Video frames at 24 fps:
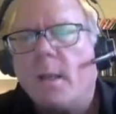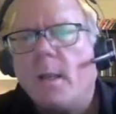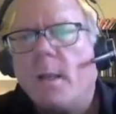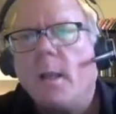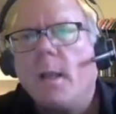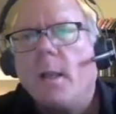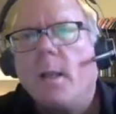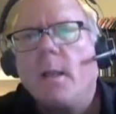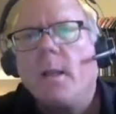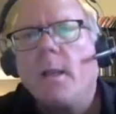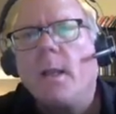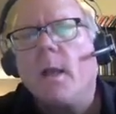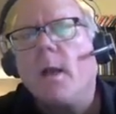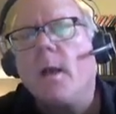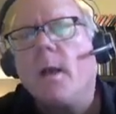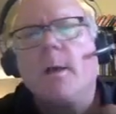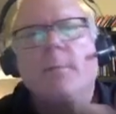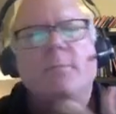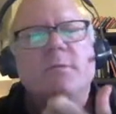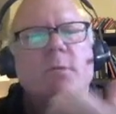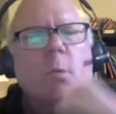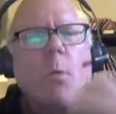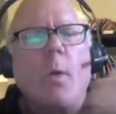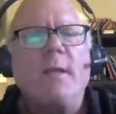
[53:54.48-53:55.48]
So why does it
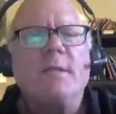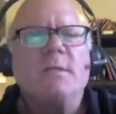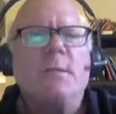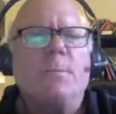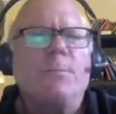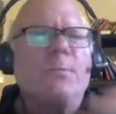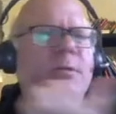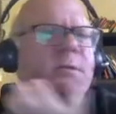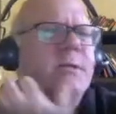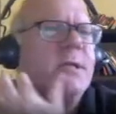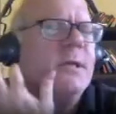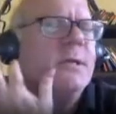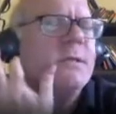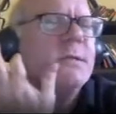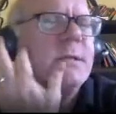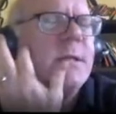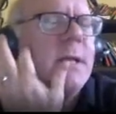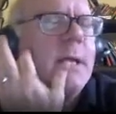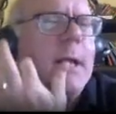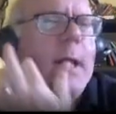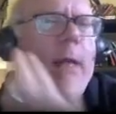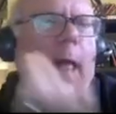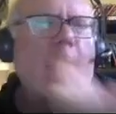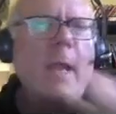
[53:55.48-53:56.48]
persist? And number
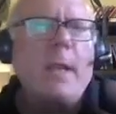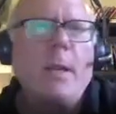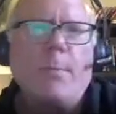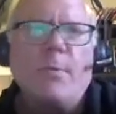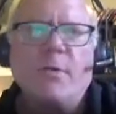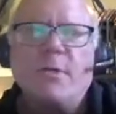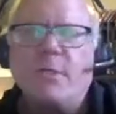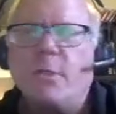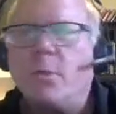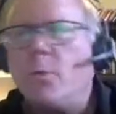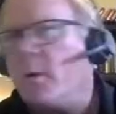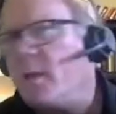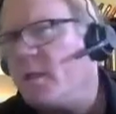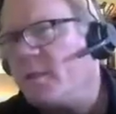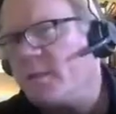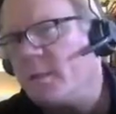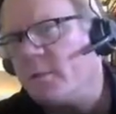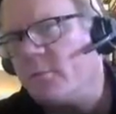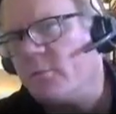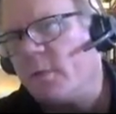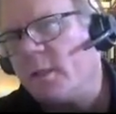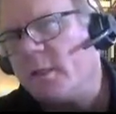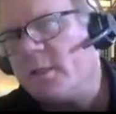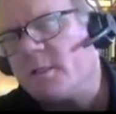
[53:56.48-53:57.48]
two, is it really
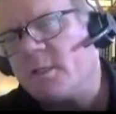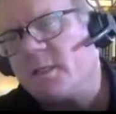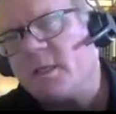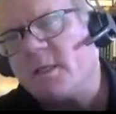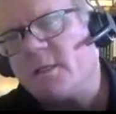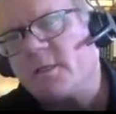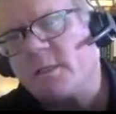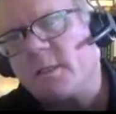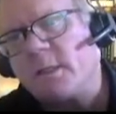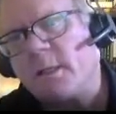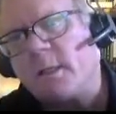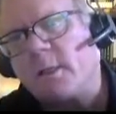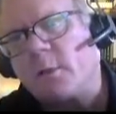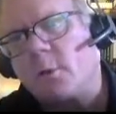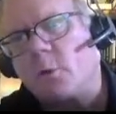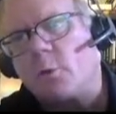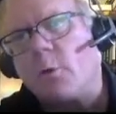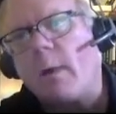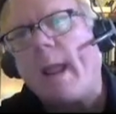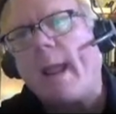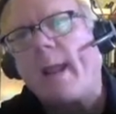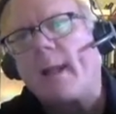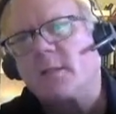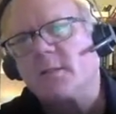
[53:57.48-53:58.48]
statistically correct?
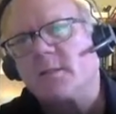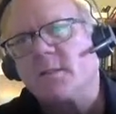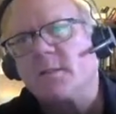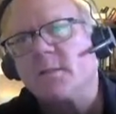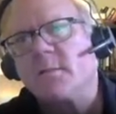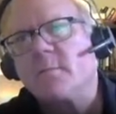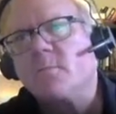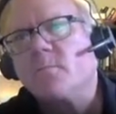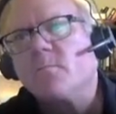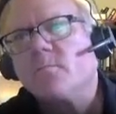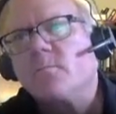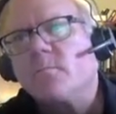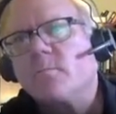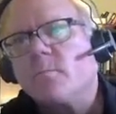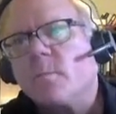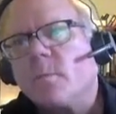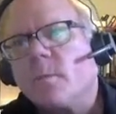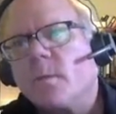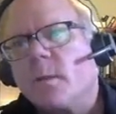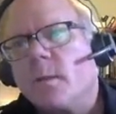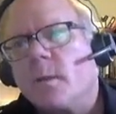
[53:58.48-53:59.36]
Right.